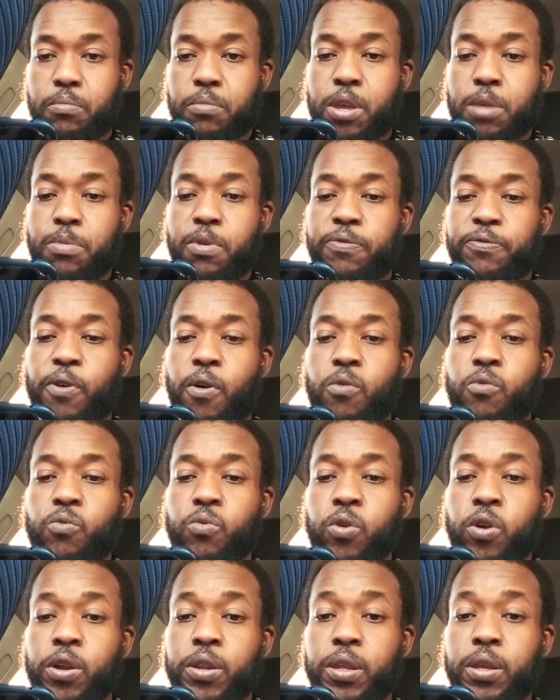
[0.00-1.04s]
May be found
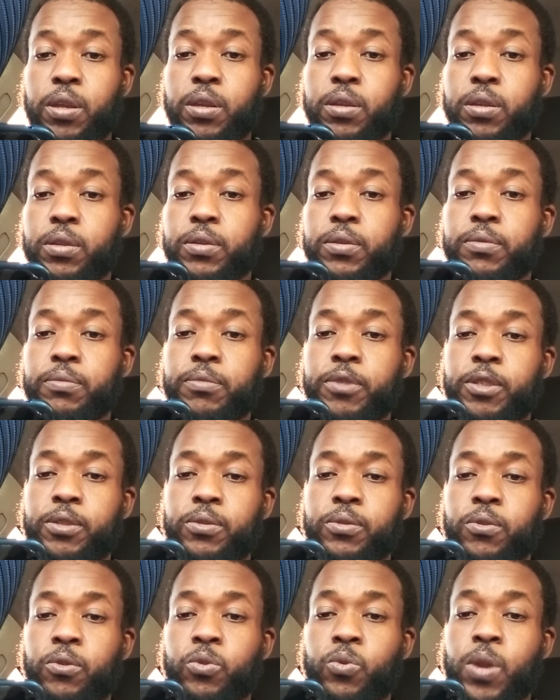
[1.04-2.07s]
worthy.
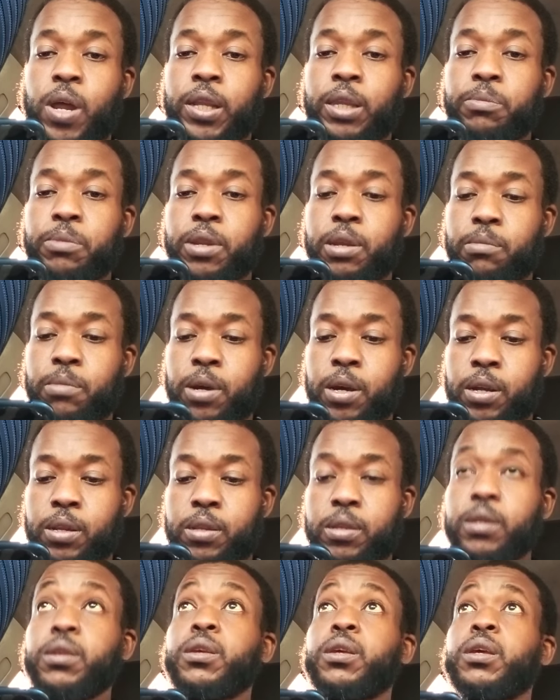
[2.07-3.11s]
Don't do that to me, man.
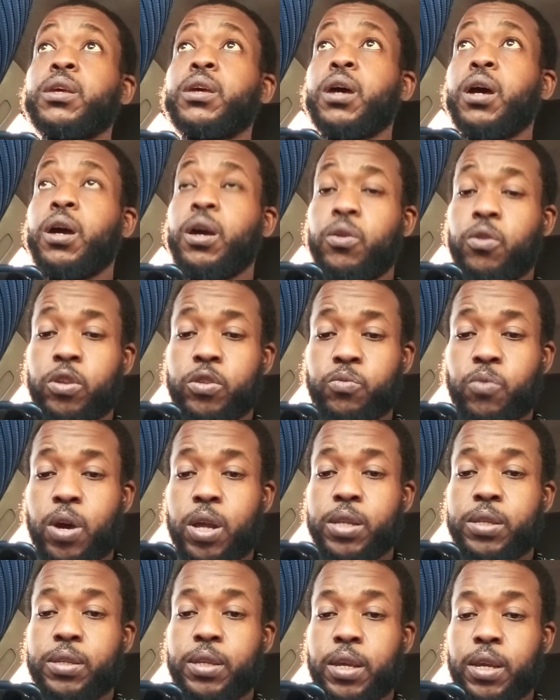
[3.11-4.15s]
I know it's
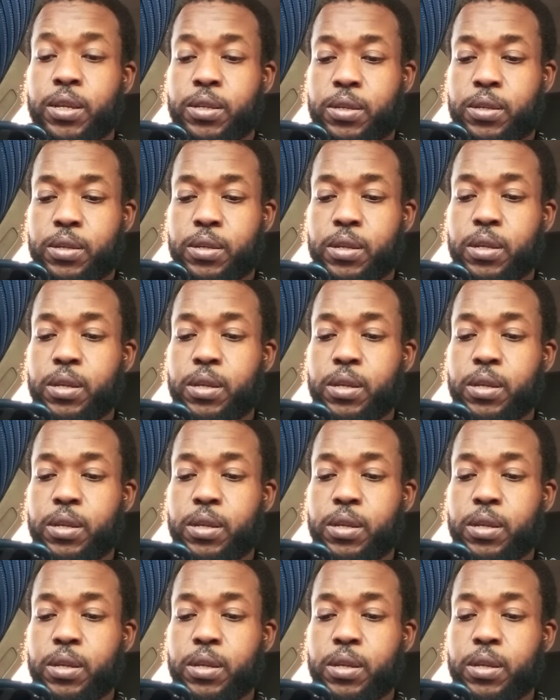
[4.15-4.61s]
one that says,